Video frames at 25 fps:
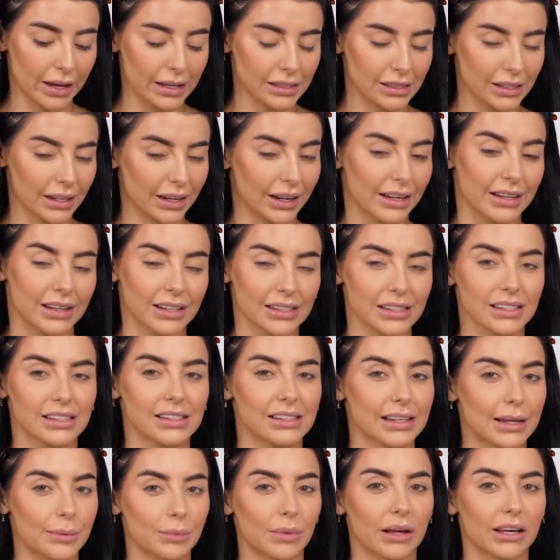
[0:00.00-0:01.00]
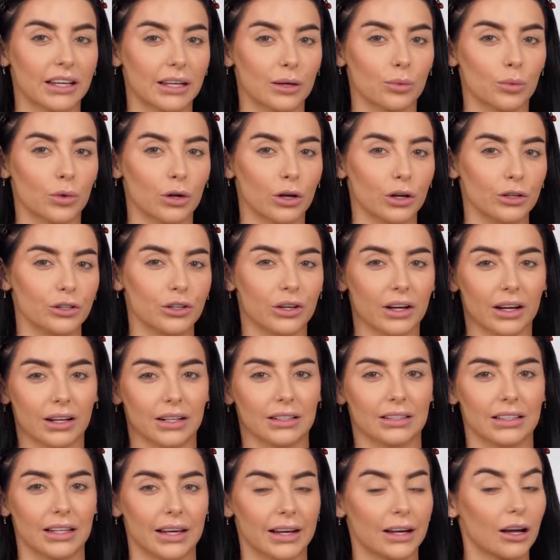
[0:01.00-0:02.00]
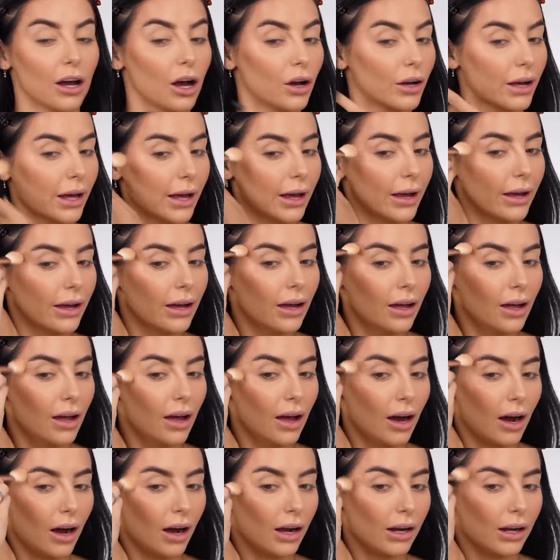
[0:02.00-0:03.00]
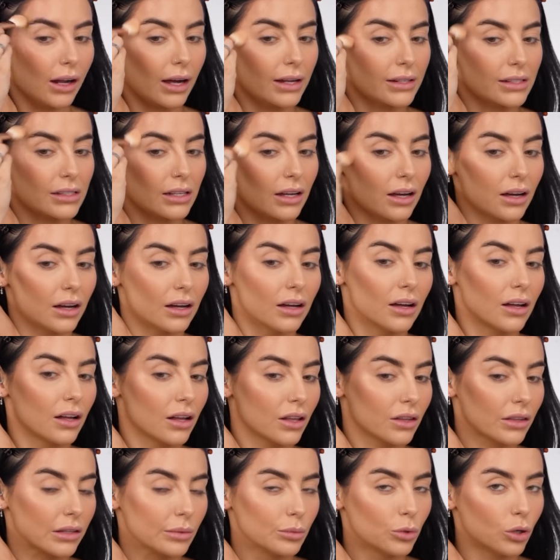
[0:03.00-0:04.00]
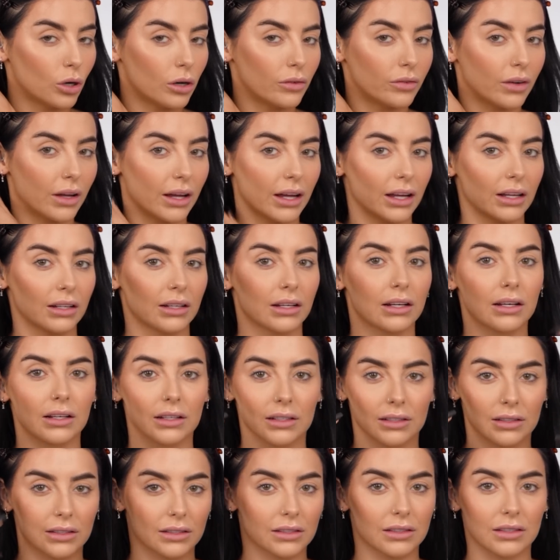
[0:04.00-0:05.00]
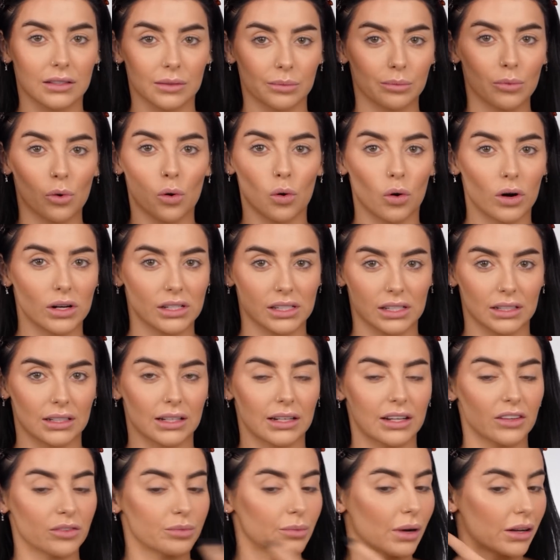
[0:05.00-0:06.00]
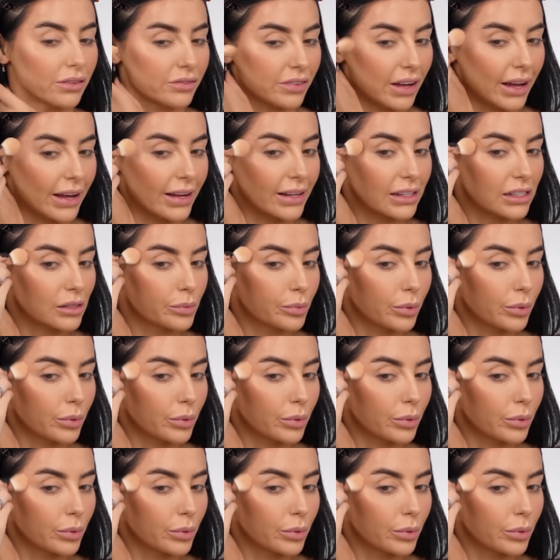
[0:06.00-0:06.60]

It's like, it doesn't seem like it would. You kind of think, okay, highlighter, the more of it, the more it's gonna lift my face.